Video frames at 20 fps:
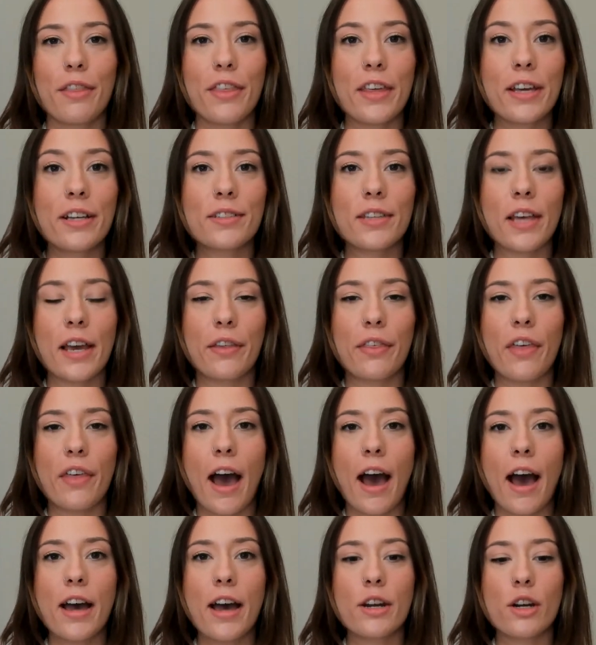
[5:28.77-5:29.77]
Things like
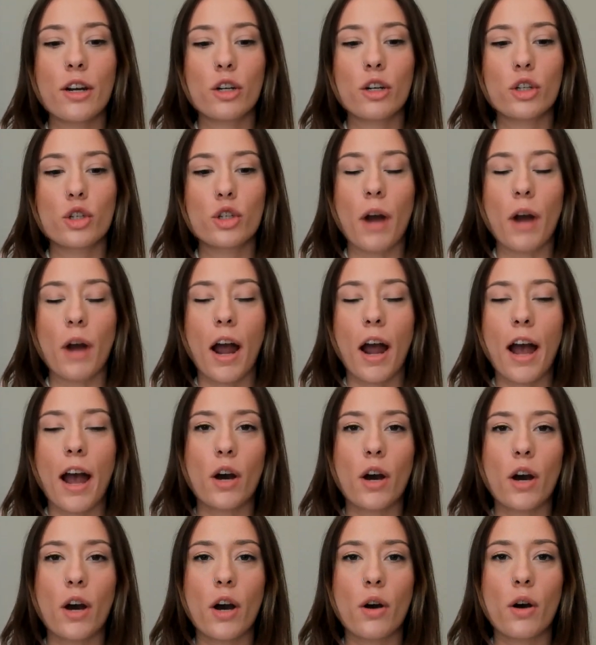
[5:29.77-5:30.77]
that drive
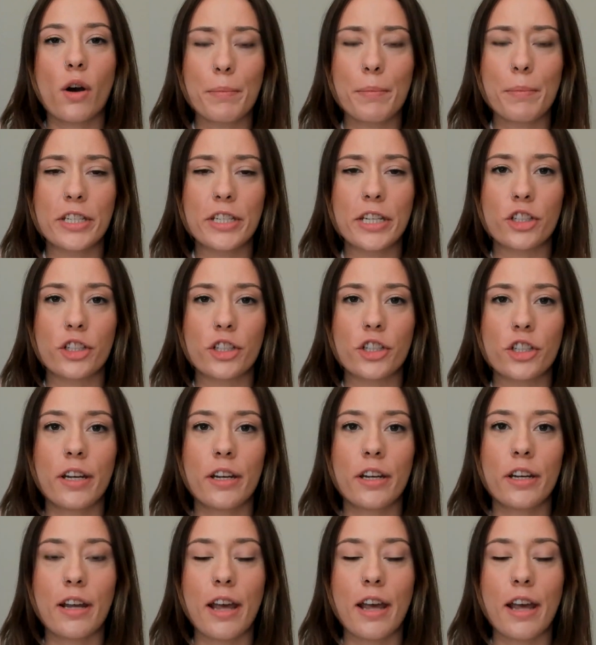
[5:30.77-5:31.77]
out
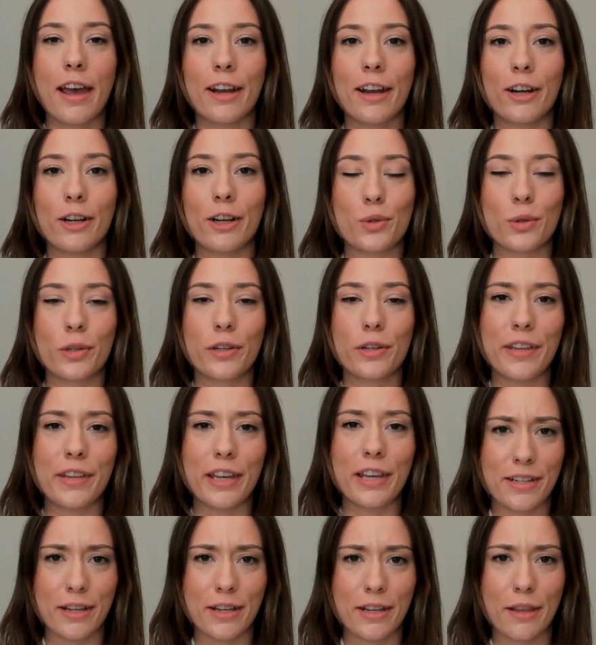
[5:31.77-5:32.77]
competition and are sort of
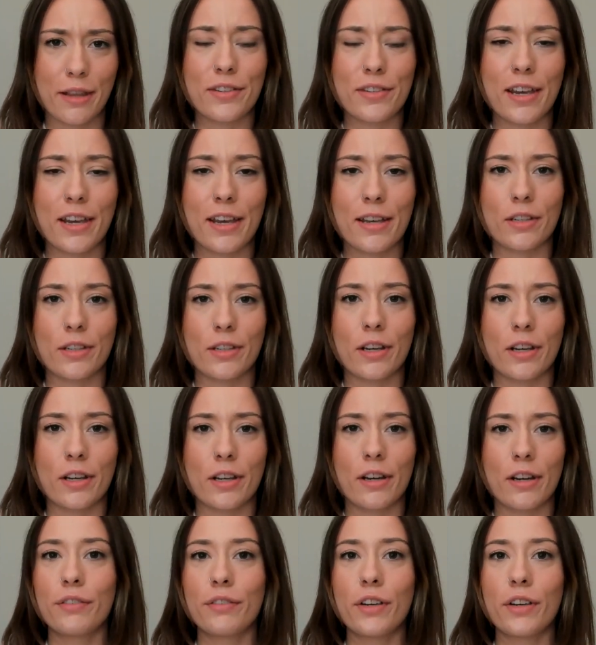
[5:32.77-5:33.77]
the antithesis
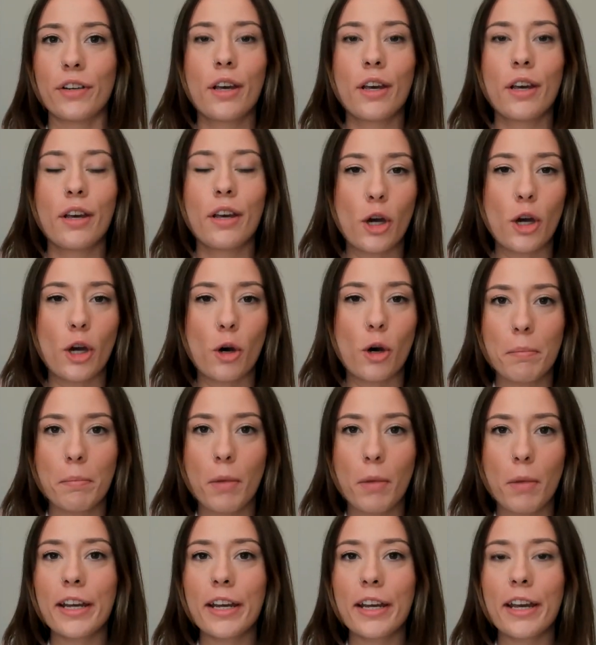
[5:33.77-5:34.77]
of the open
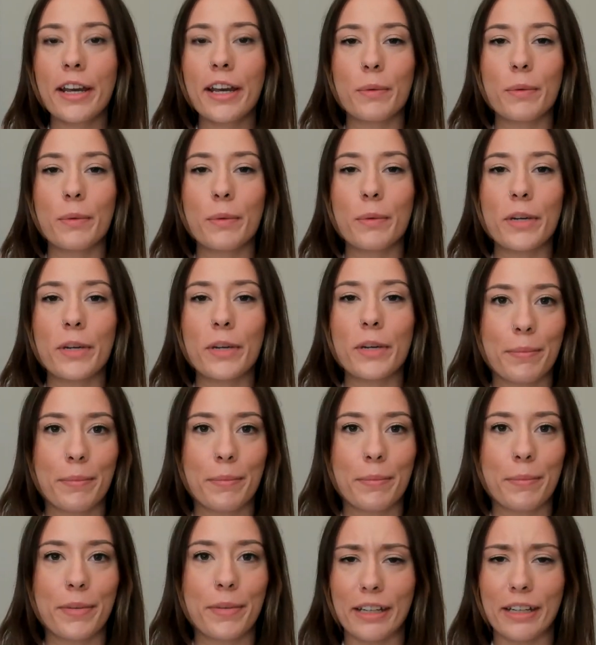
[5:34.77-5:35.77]
market that we
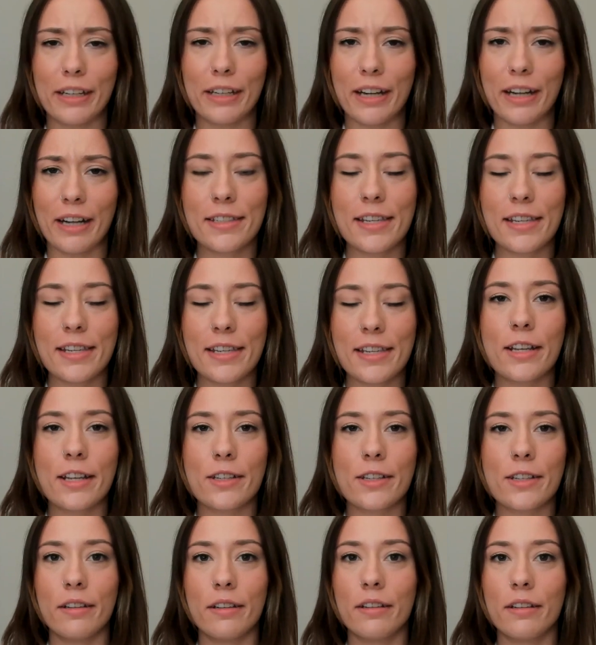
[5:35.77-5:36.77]
champion in the United States,
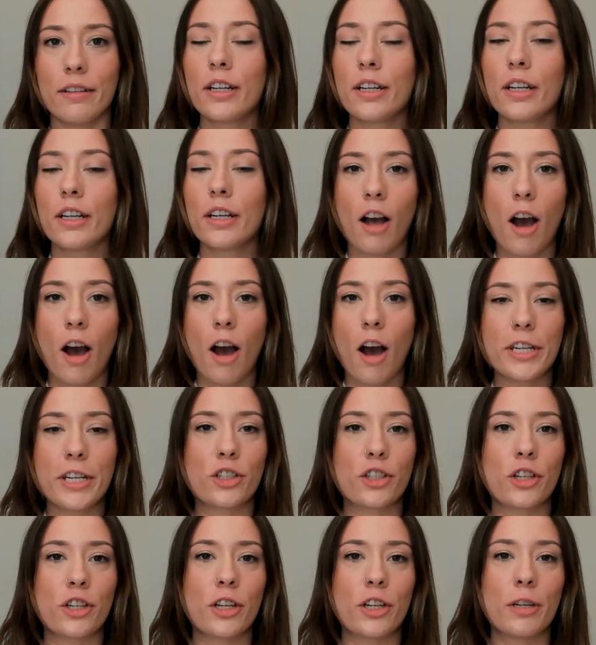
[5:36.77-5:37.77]
and
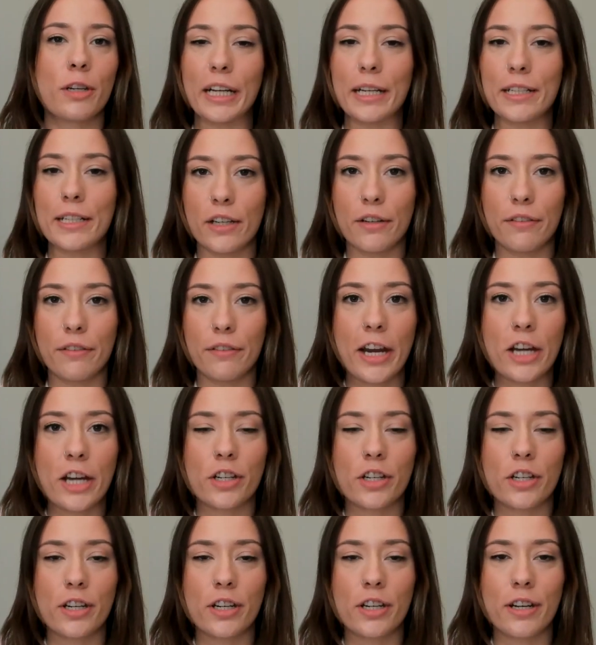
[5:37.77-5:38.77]
competition breeds
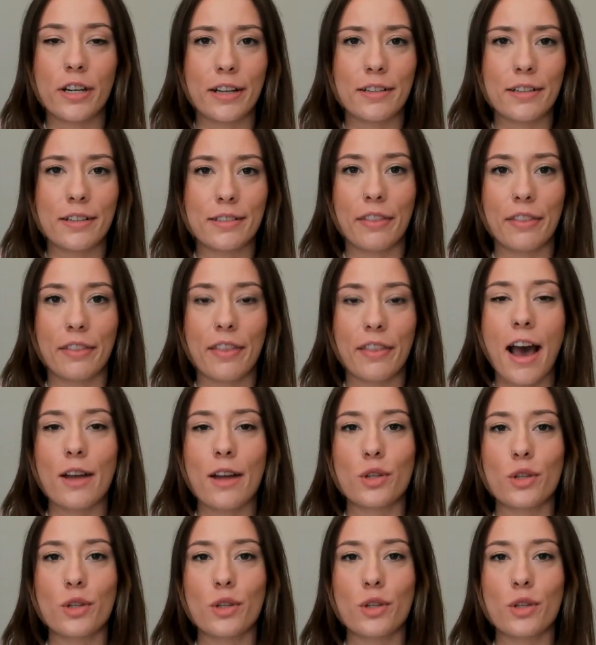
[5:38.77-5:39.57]
innovation and things like that.